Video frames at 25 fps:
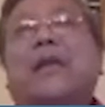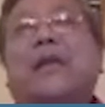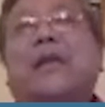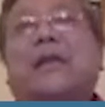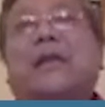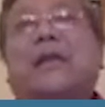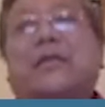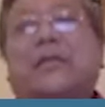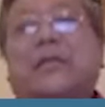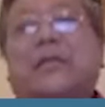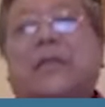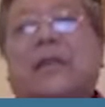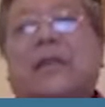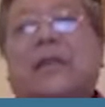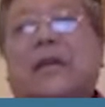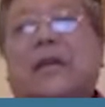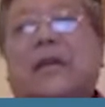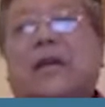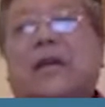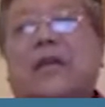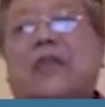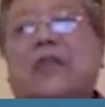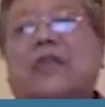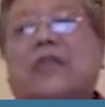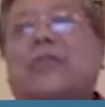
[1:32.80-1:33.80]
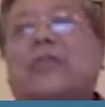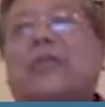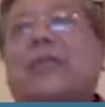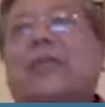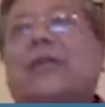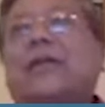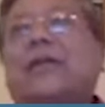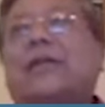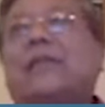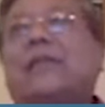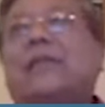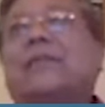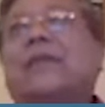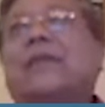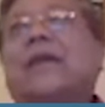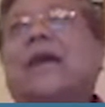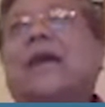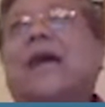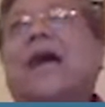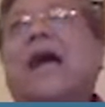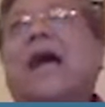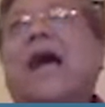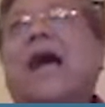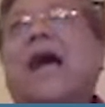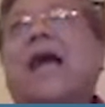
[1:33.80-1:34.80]
into cell culture medium,
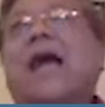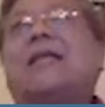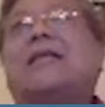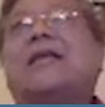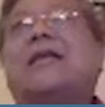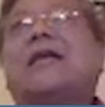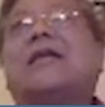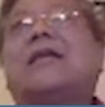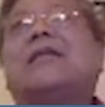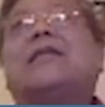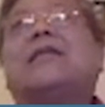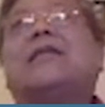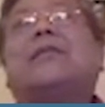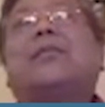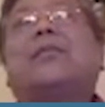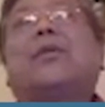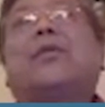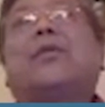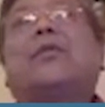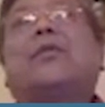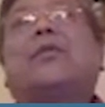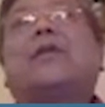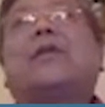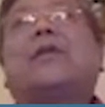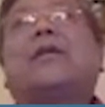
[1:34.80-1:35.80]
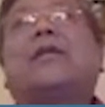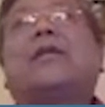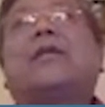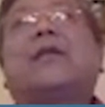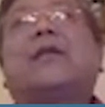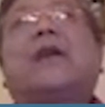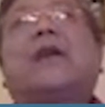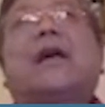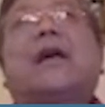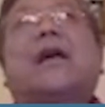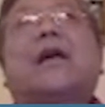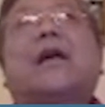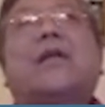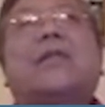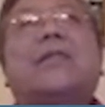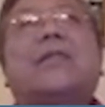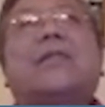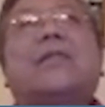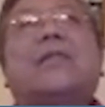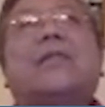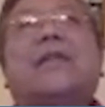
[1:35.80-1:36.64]
and then the protein can